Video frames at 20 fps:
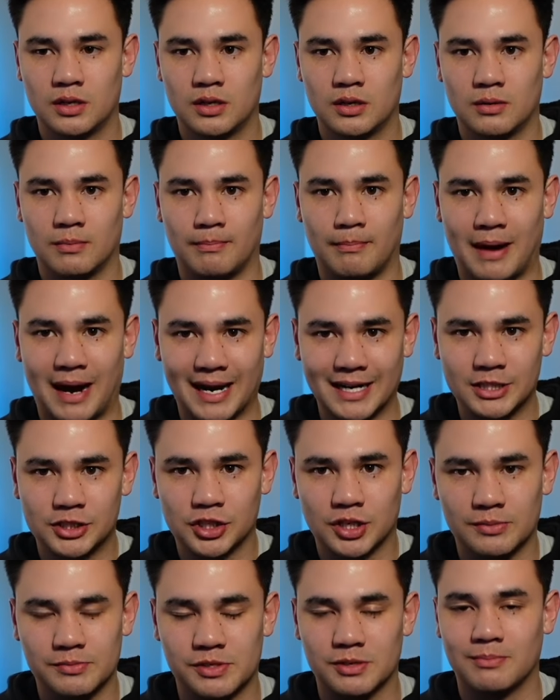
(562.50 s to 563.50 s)
my
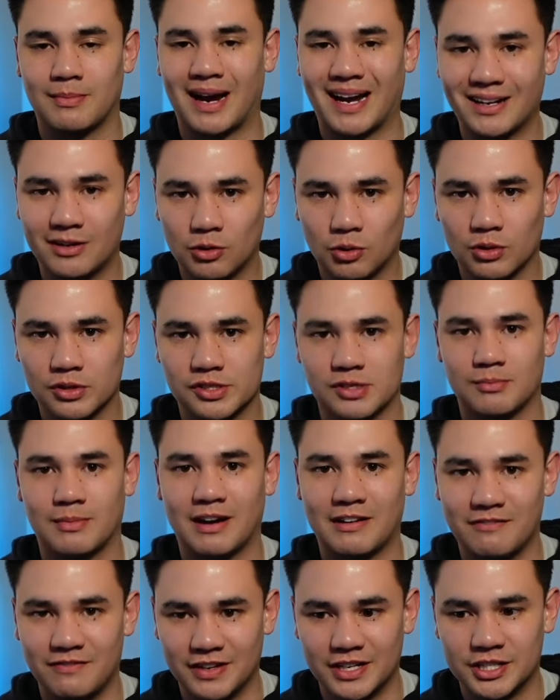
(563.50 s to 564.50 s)
dreams and my goals and my
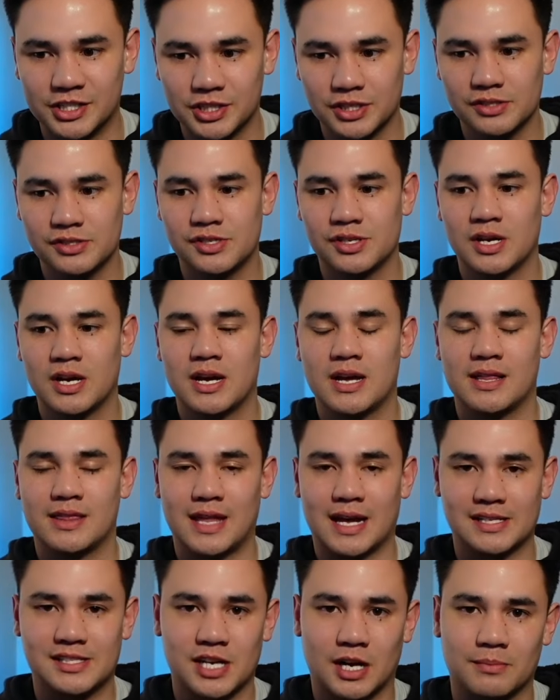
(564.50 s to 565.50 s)
visions,
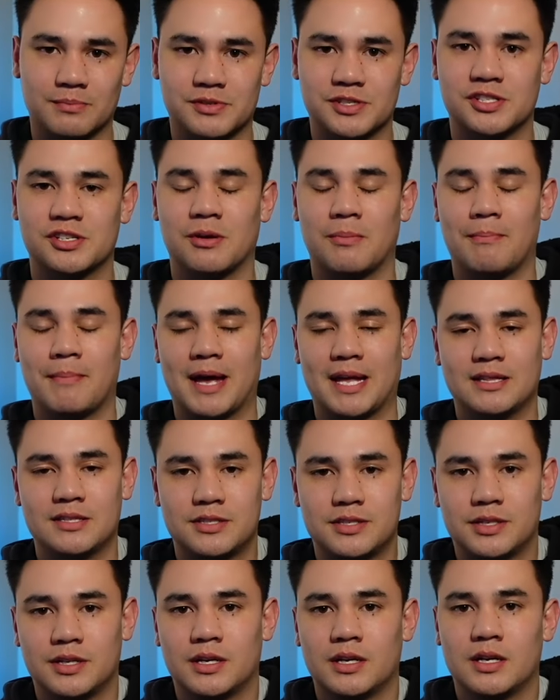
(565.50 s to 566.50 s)
that's helped
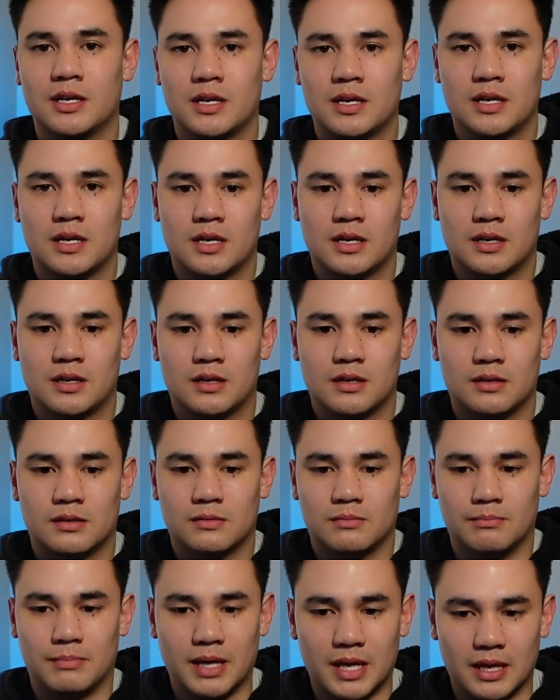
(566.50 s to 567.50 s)
cement
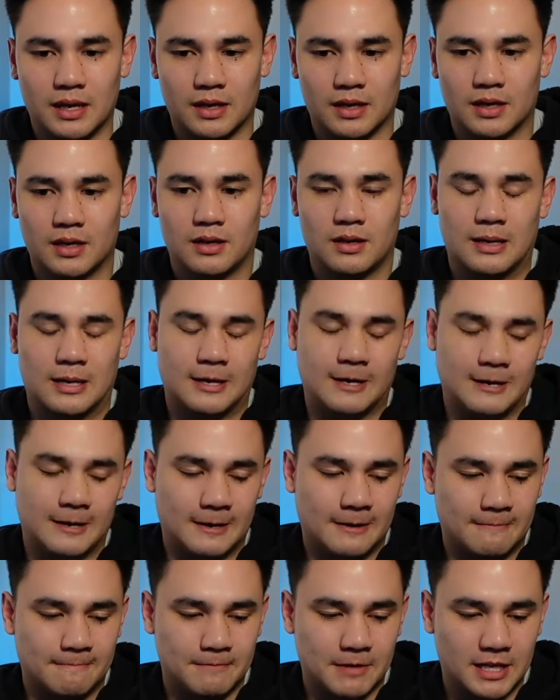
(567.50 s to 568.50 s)
me.
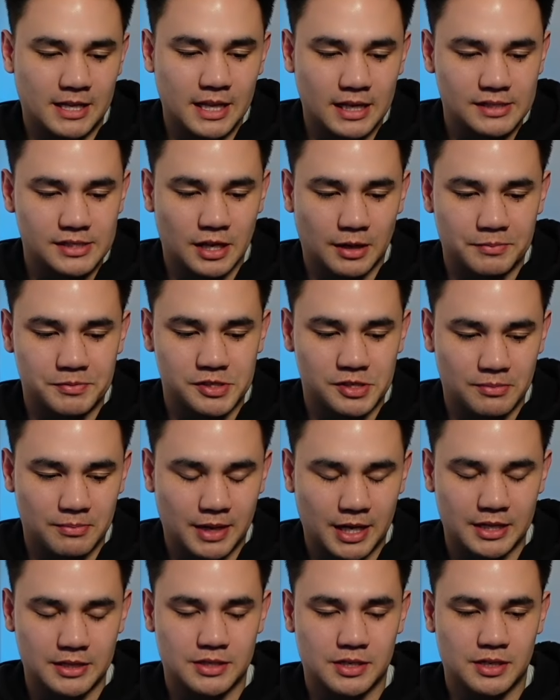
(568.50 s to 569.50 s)
Um, and that's helped
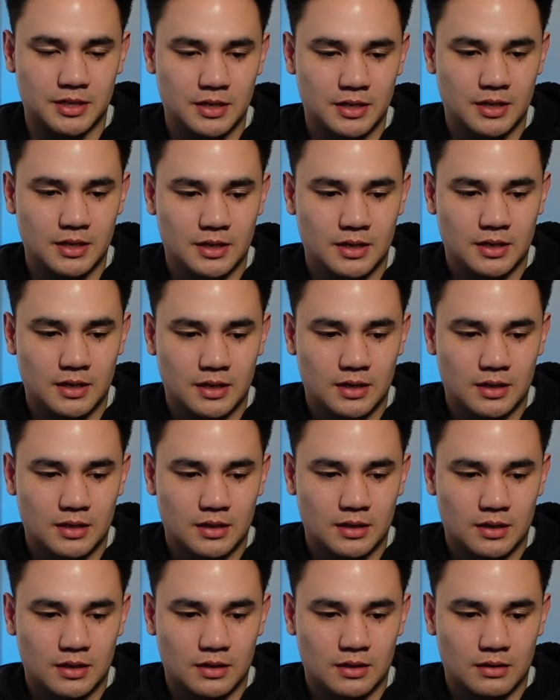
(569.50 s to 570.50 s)
cement
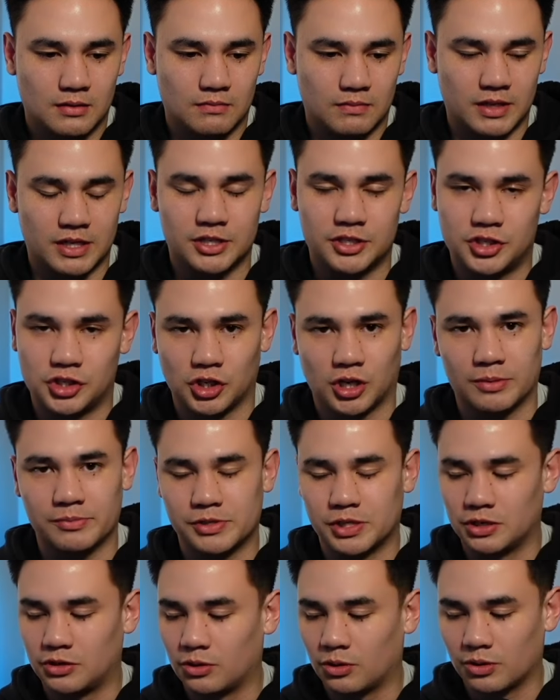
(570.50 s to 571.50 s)
these dreams
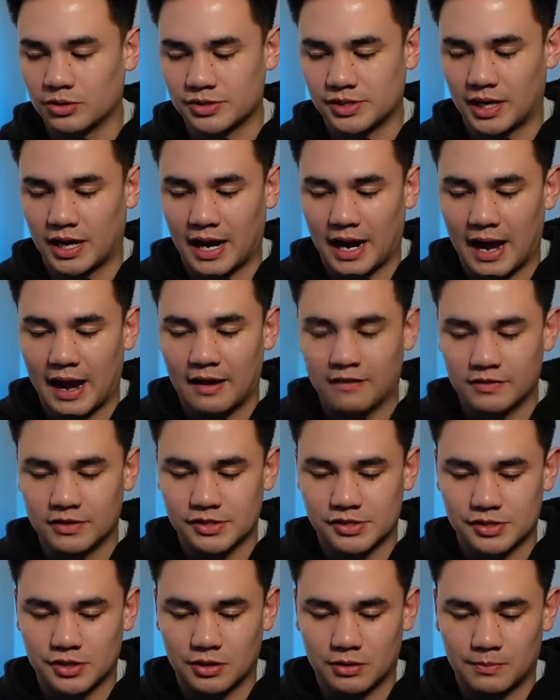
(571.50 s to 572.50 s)
and goals that I have. And
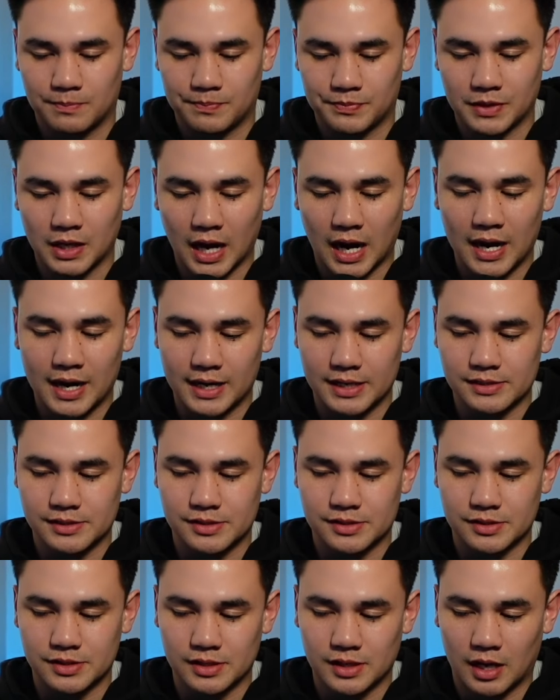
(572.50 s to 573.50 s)
so God
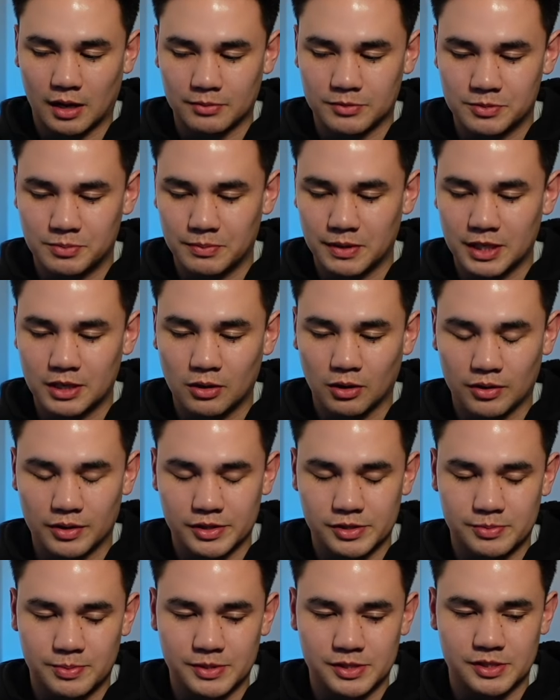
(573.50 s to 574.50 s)
has helped me grow
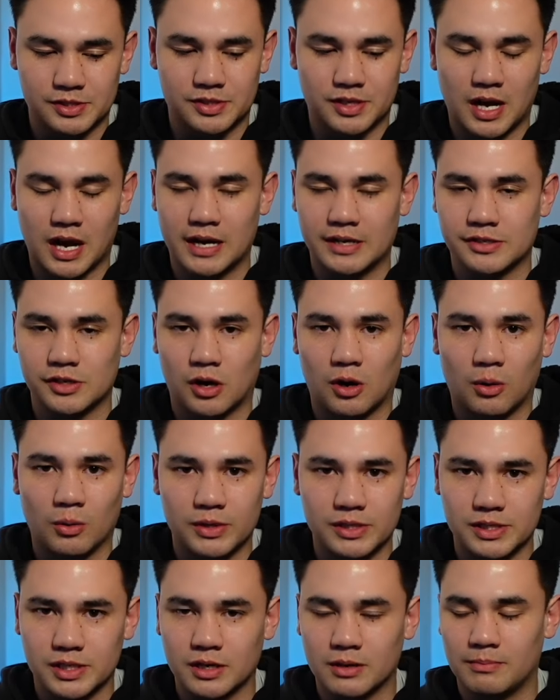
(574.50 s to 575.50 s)
this business. God is
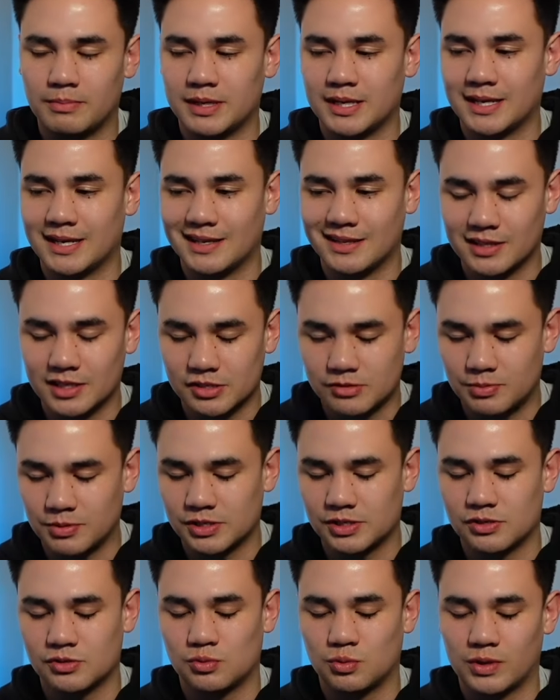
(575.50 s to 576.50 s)
always going to be in this
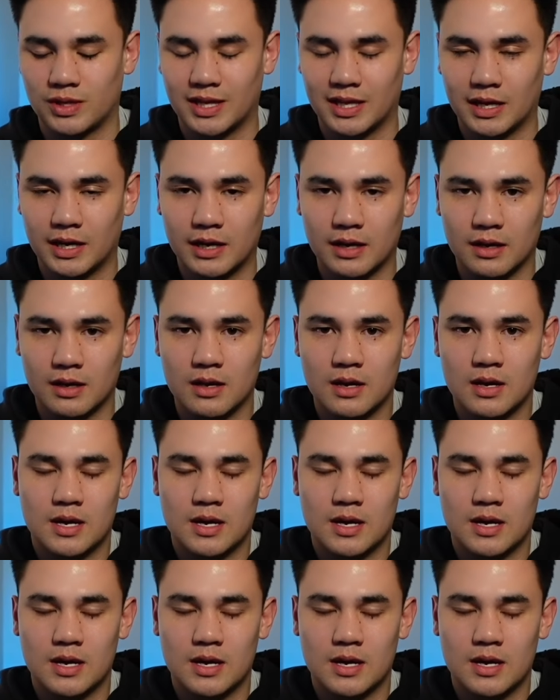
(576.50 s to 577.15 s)
business within it.